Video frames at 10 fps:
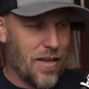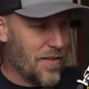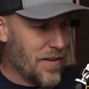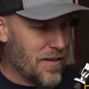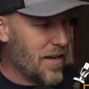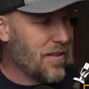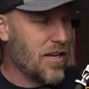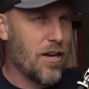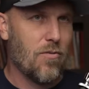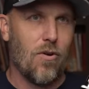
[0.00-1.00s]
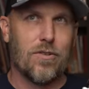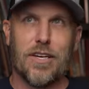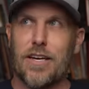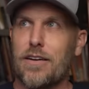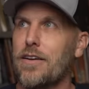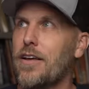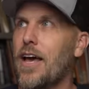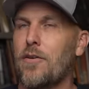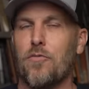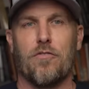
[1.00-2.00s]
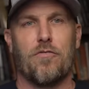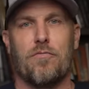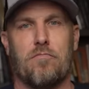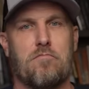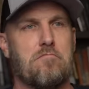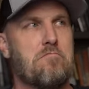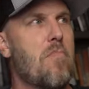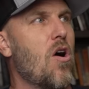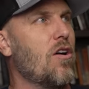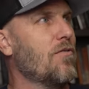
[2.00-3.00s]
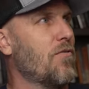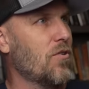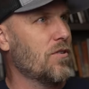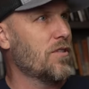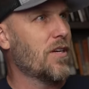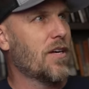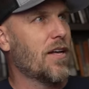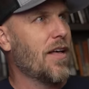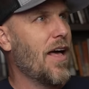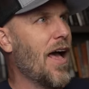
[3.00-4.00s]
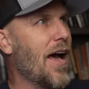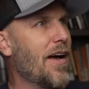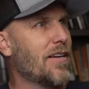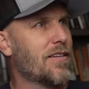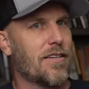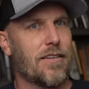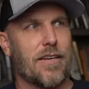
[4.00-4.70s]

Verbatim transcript: and the day that he rolled in and would have marveled at